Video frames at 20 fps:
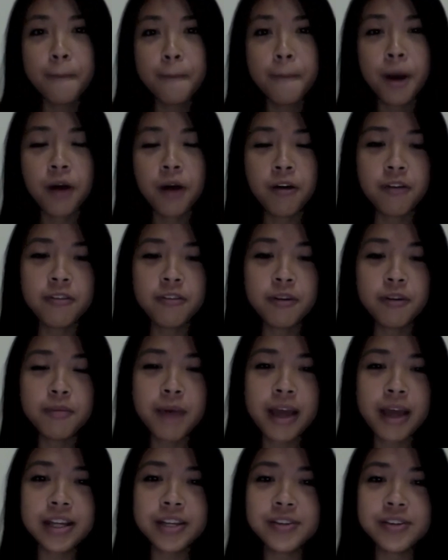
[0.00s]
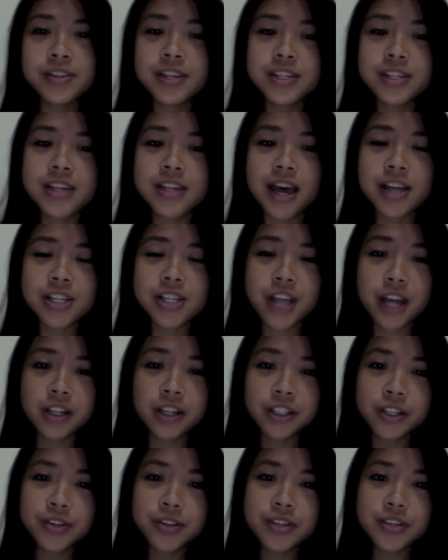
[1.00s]
However, bad news is that Channel
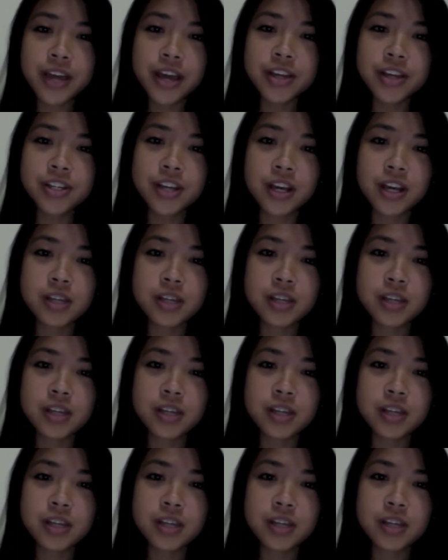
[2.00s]
News Asia has